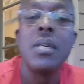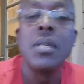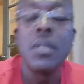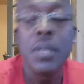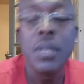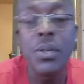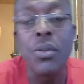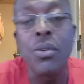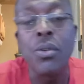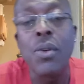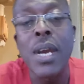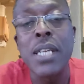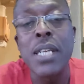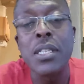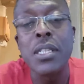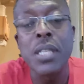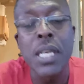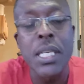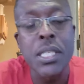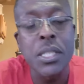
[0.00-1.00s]

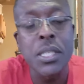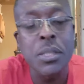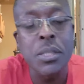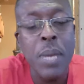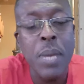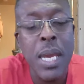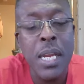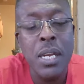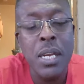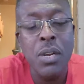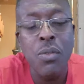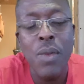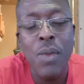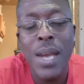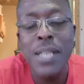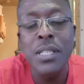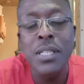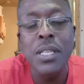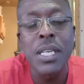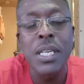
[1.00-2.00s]
Congratulations, man.
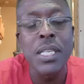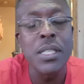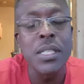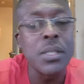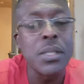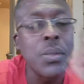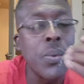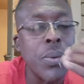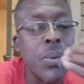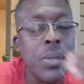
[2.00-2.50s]
Congratulations.